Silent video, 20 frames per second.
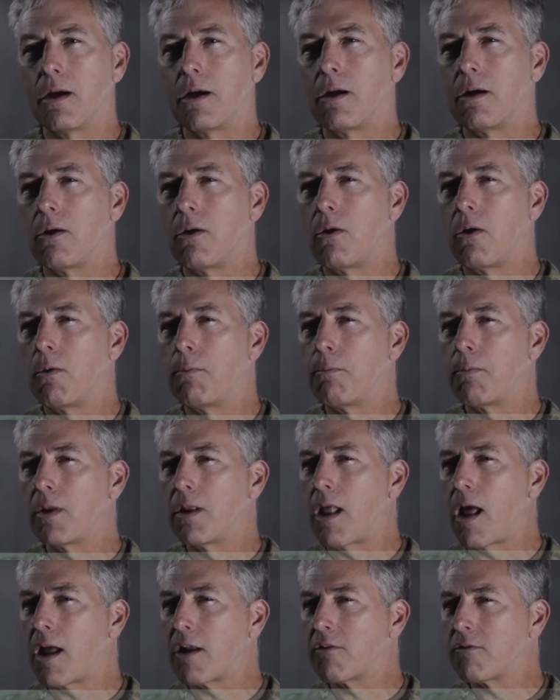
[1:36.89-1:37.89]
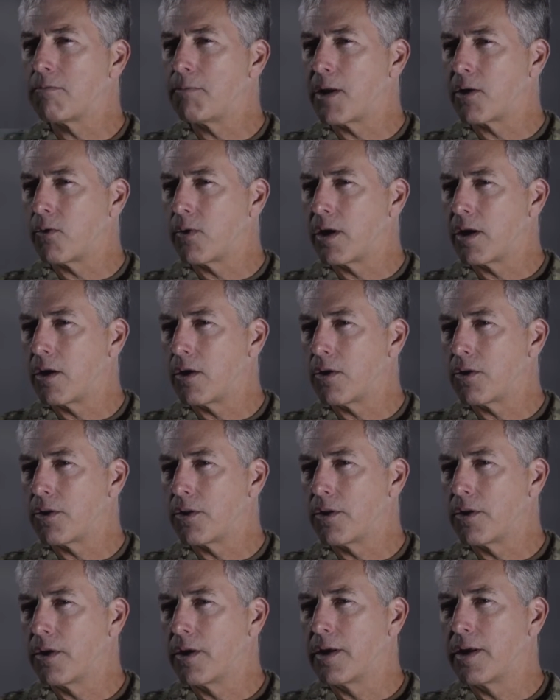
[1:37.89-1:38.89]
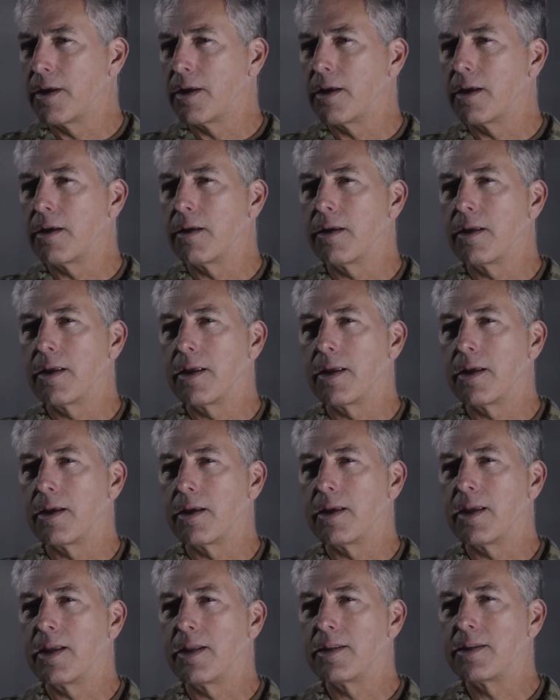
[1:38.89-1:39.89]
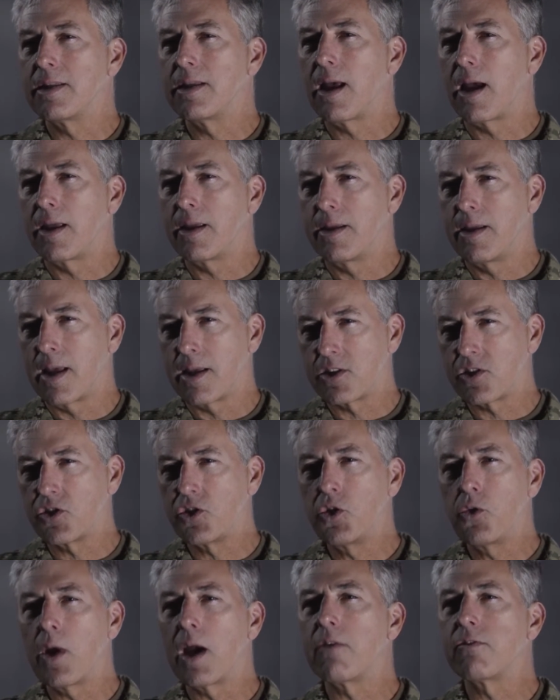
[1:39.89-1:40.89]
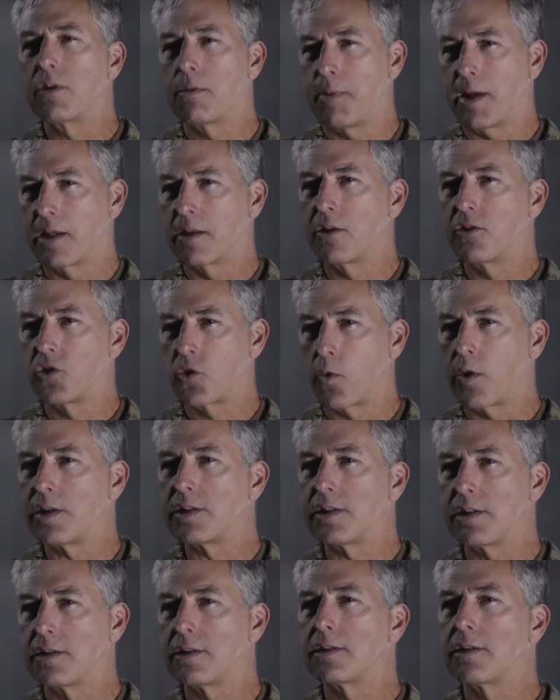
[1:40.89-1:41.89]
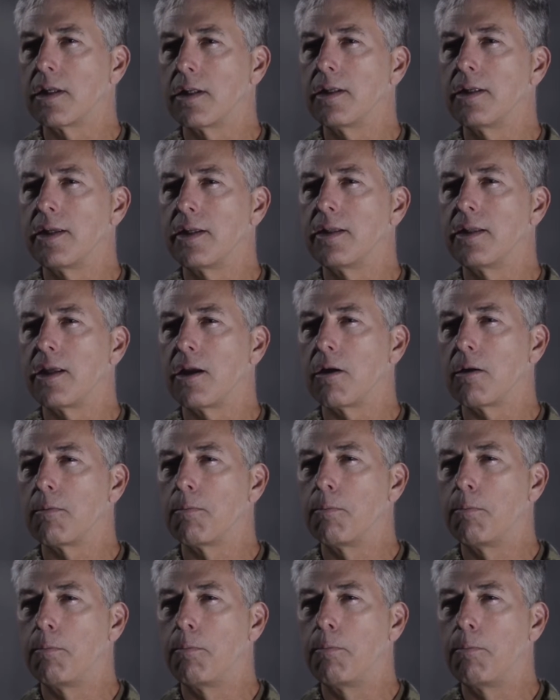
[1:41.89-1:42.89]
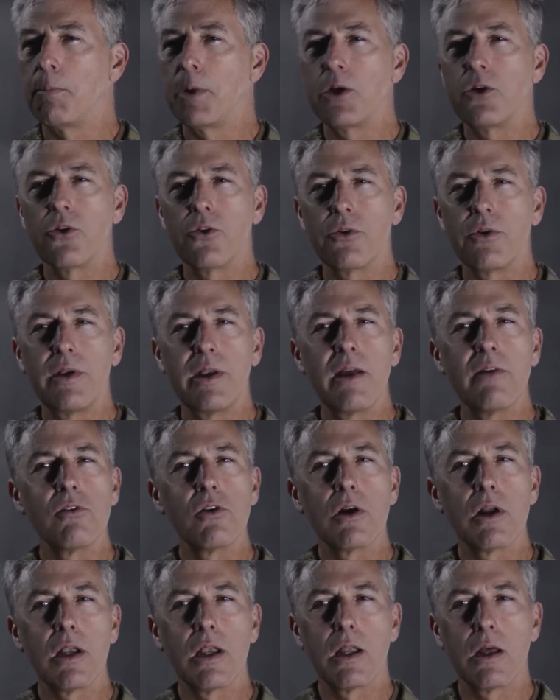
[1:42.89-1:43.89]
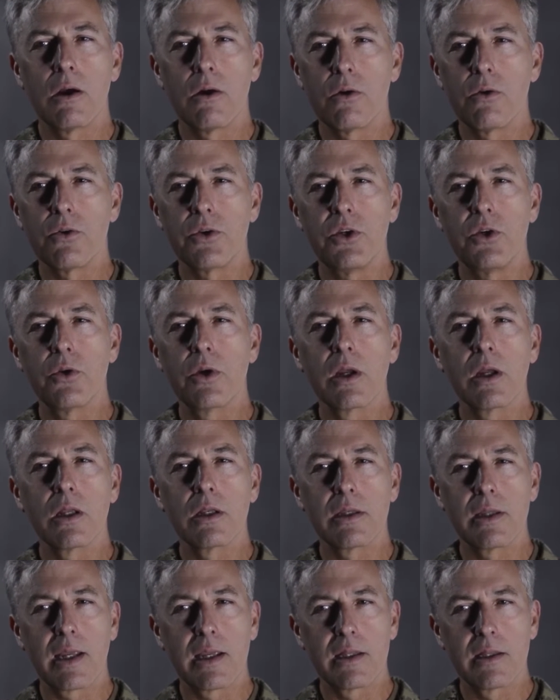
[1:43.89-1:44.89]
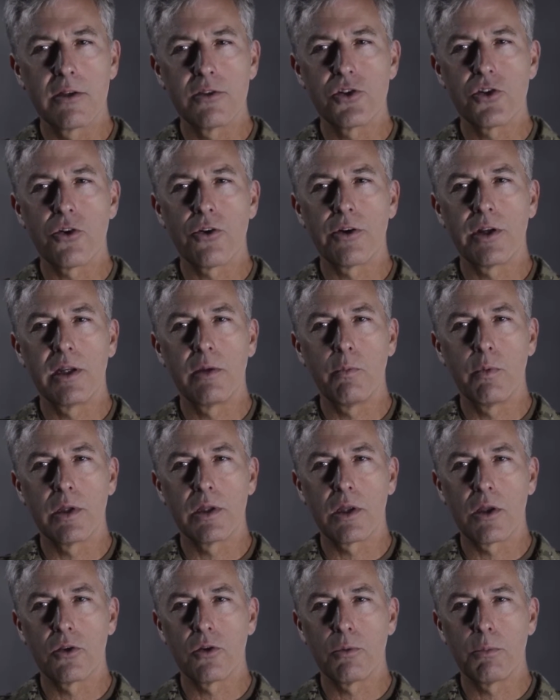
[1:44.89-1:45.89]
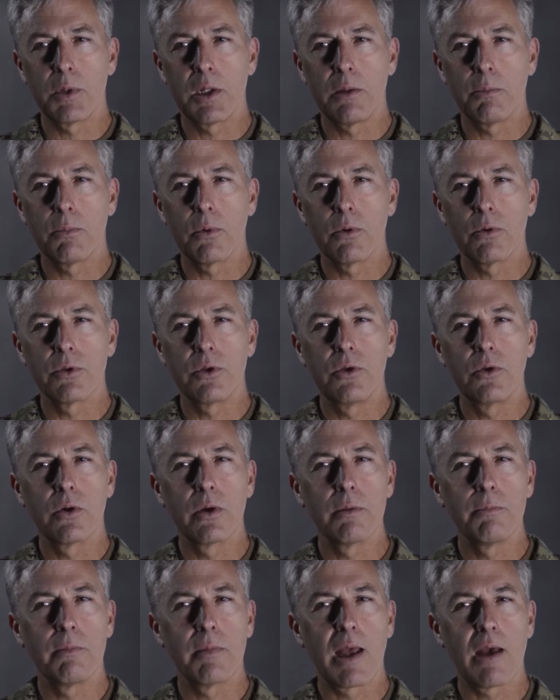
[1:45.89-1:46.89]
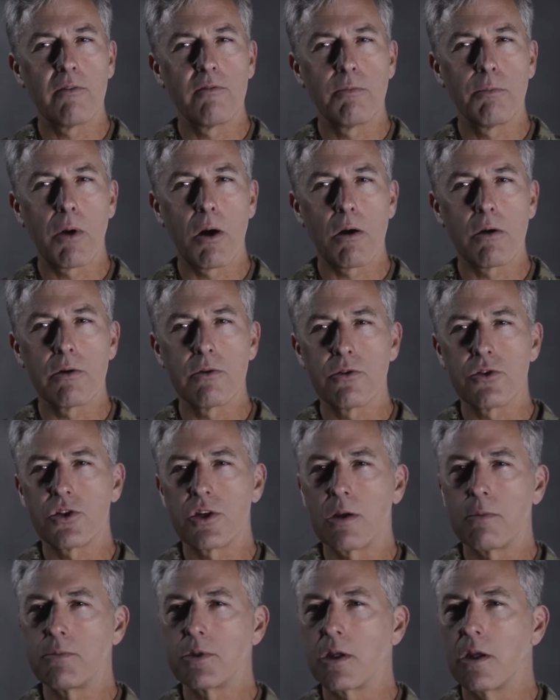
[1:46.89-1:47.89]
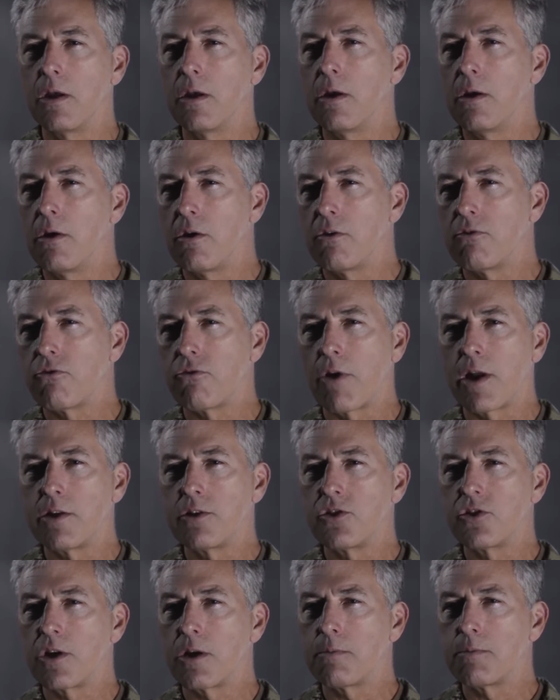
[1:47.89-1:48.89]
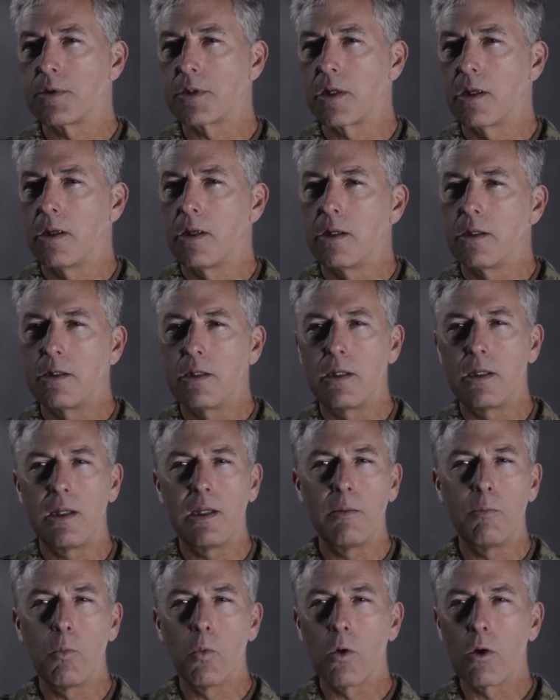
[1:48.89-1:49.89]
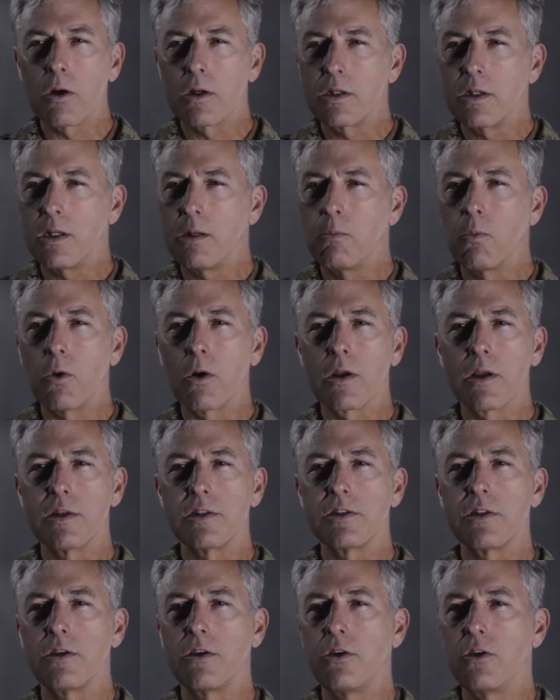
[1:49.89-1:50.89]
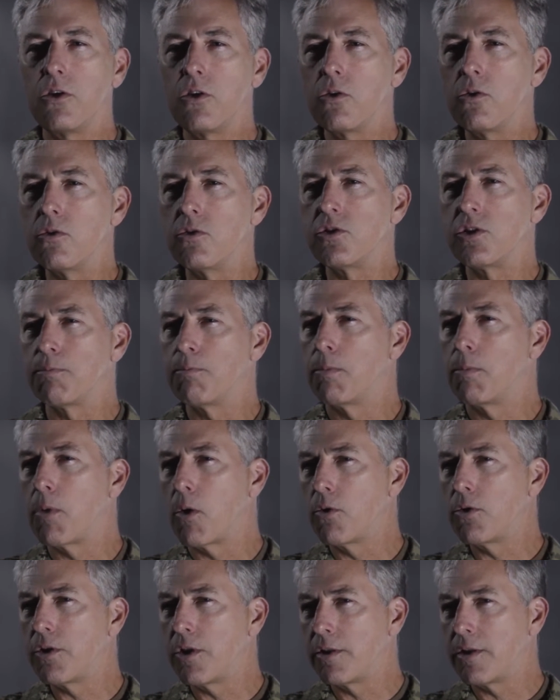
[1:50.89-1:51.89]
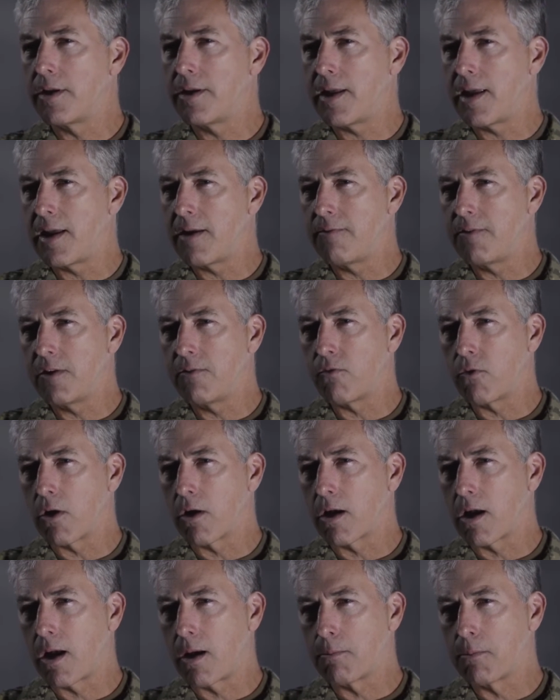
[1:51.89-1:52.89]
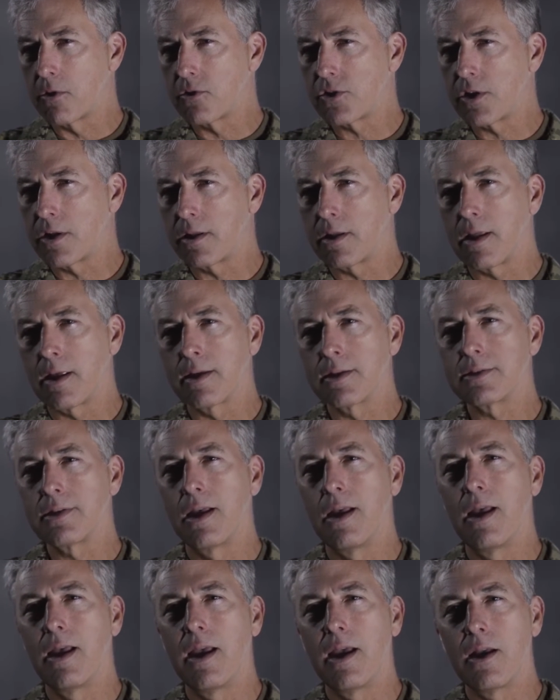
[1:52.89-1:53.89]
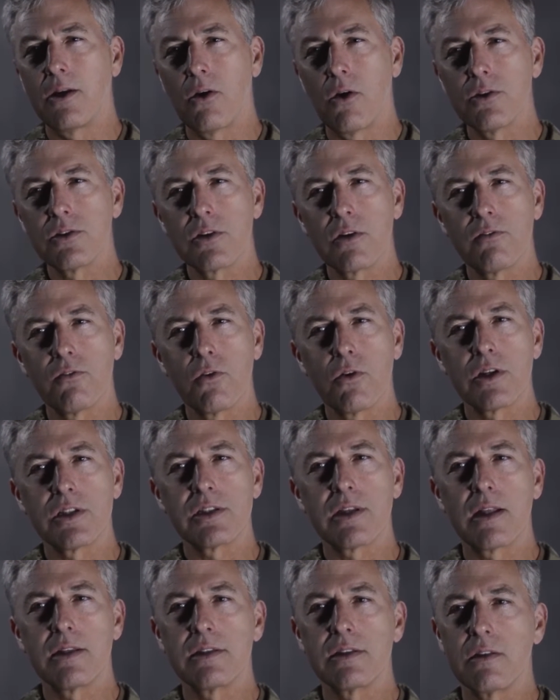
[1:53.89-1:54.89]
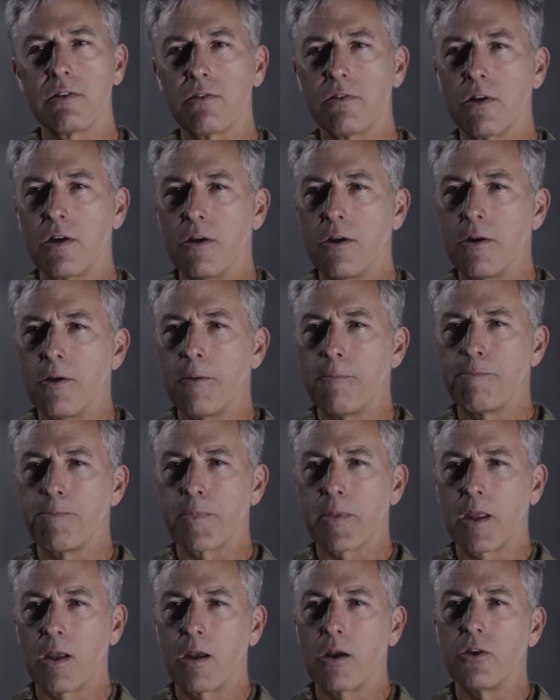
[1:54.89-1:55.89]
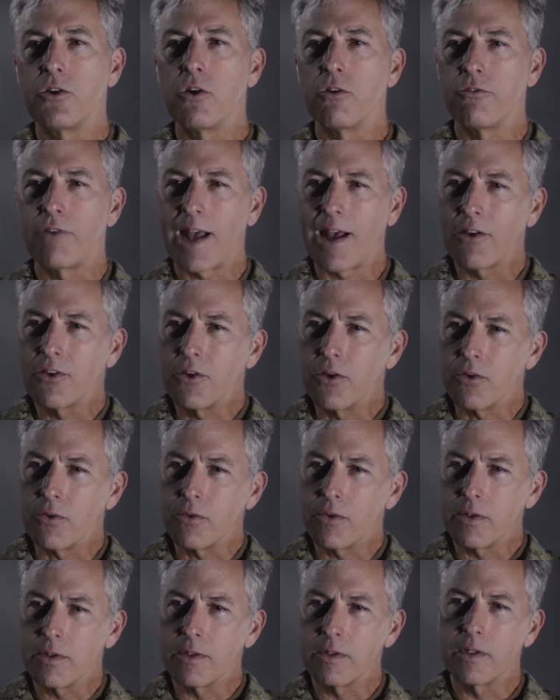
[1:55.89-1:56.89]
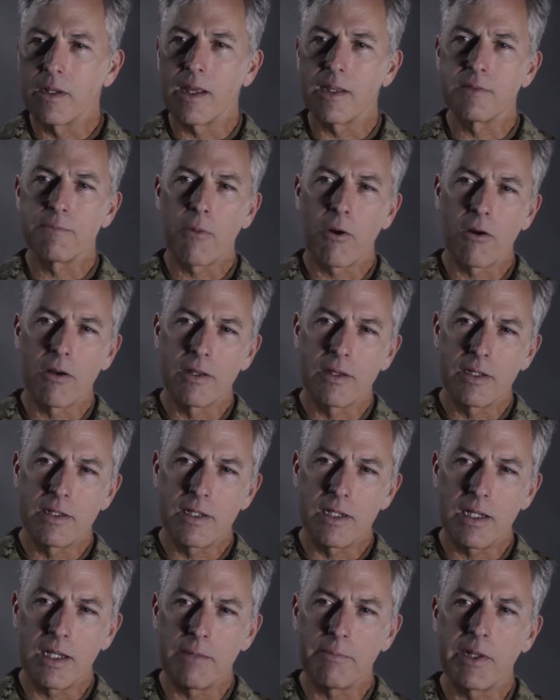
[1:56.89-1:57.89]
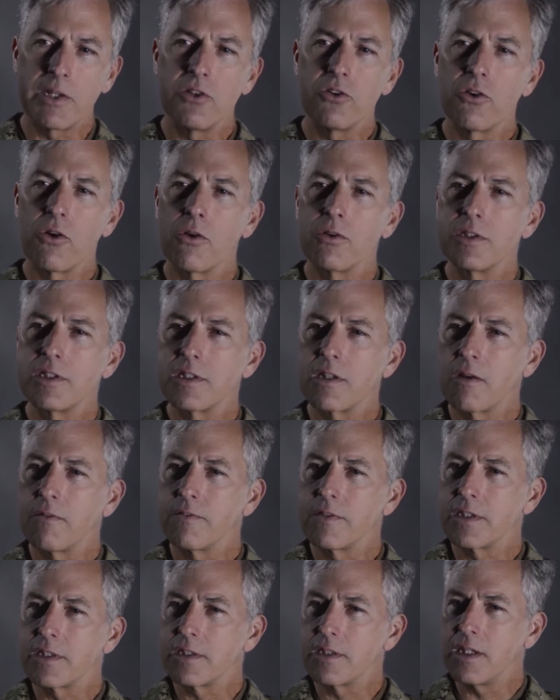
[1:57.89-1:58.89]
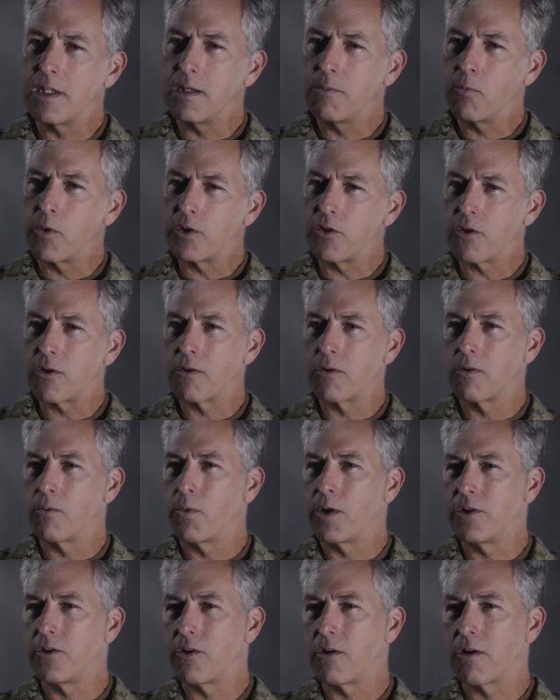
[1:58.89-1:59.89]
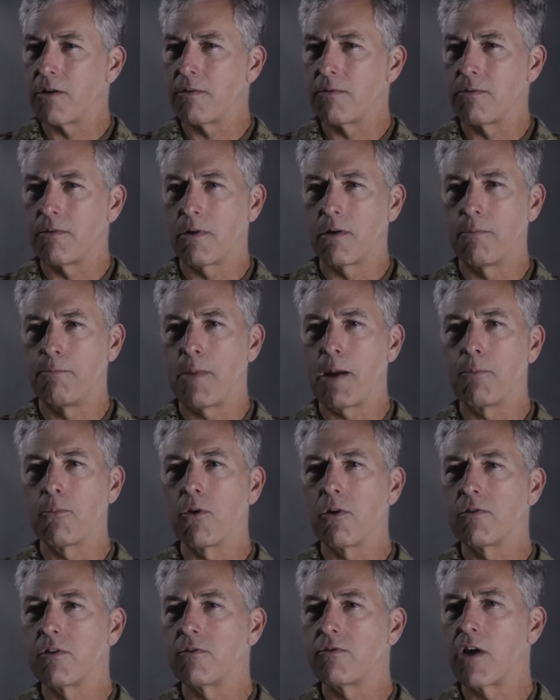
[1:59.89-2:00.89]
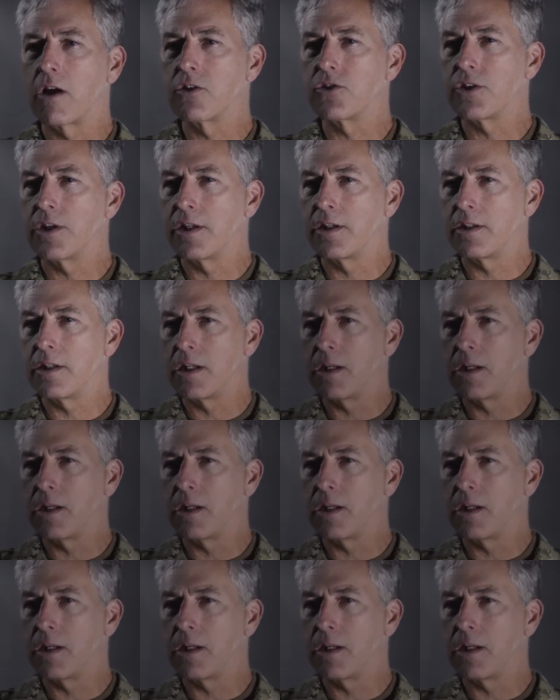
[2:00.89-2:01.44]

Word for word: Uh, oh, a lot of mental health, uh, it, yes, you have to make the choices that lead there, but you're never alone. You can take the journey with other people. You can have partnerships, friendships, teamwork. Teamwork is huge, both in the Navy for accomplishing things and also for a sense of uh, your value as part of the team and your own self-esteem when you're when you're a member of a functioning